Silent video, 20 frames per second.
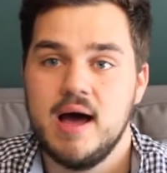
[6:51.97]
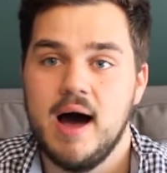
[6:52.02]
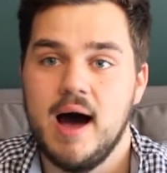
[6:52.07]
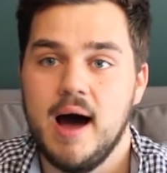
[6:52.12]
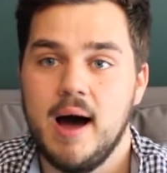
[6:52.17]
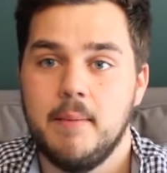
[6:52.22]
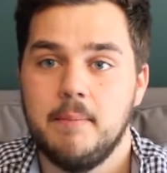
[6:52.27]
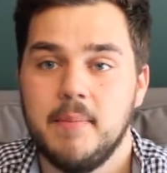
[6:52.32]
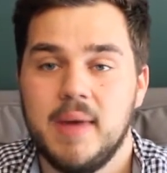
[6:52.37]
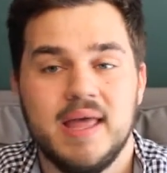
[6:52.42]

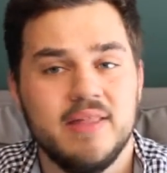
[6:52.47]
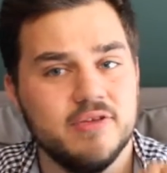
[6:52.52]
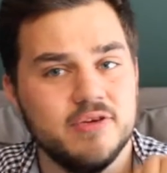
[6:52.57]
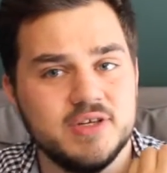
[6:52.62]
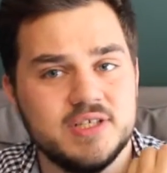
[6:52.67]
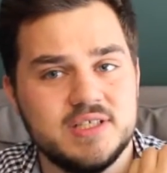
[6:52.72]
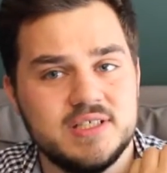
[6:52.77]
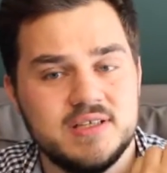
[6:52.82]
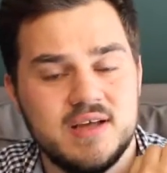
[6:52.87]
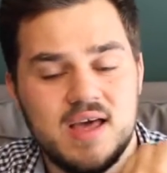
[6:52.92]
and
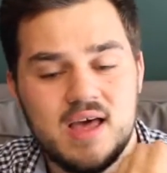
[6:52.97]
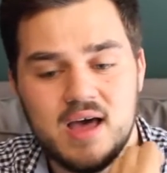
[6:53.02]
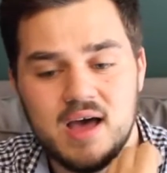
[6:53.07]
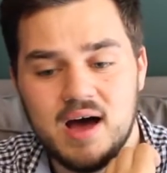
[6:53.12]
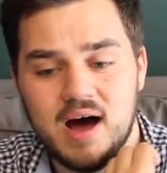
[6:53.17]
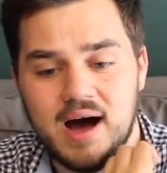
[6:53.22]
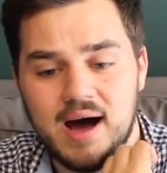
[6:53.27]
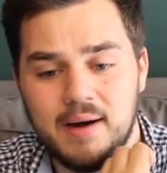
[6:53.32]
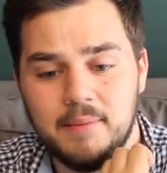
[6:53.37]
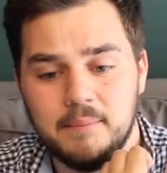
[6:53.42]

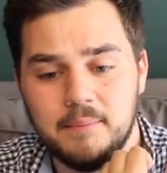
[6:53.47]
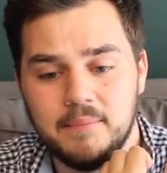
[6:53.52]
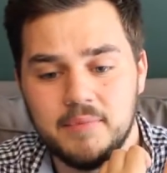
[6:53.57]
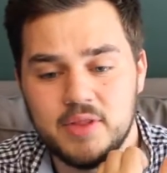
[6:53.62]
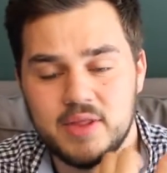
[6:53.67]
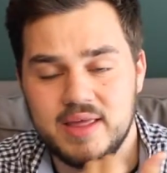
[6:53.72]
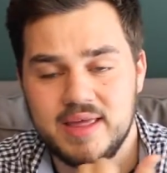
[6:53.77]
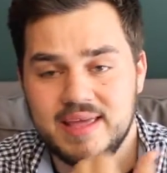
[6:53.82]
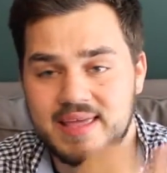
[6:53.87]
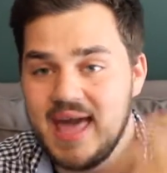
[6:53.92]

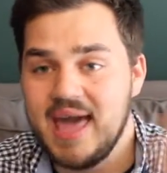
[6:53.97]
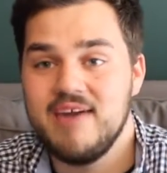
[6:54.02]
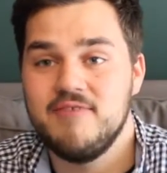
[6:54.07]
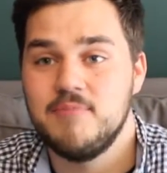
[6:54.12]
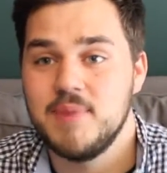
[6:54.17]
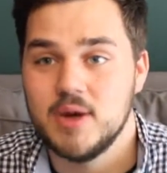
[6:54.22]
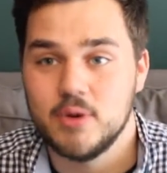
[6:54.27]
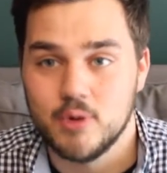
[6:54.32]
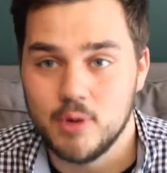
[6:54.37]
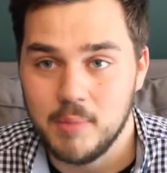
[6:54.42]
it
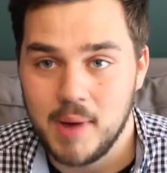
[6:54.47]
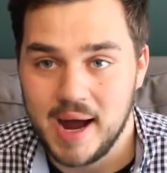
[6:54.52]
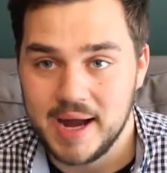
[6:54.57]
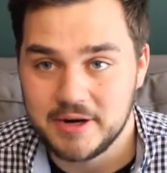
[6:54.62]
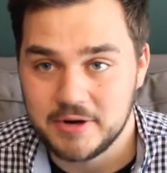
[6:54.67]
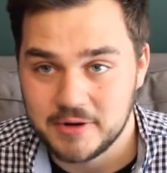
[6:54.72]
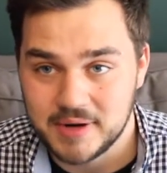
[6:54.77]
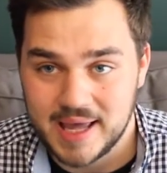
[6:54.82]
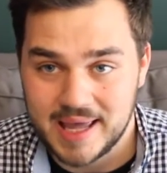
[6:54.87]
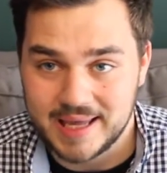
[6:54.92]
gave me a
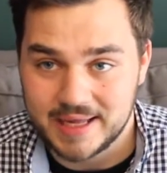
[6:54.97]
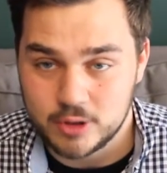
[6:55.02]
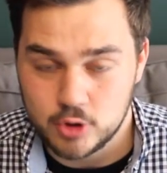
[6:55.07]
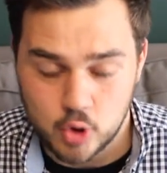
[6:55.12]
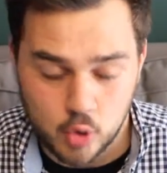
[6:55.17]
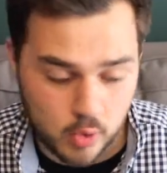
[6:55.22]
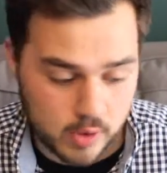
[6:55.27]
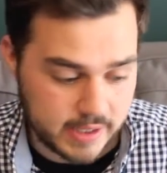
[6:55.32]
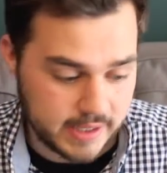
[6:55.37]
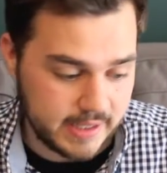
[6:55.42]
reminder and I
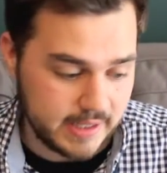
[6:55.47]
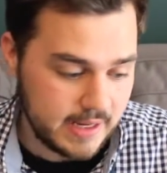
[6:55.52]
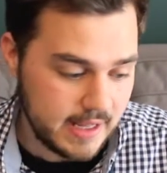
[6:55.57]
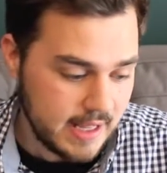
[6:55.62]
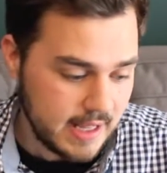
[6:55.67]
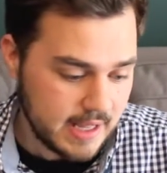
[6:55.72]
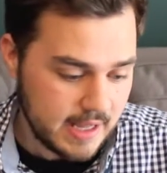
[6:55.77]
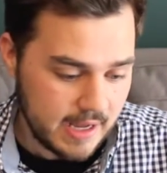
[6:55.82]
ignored it.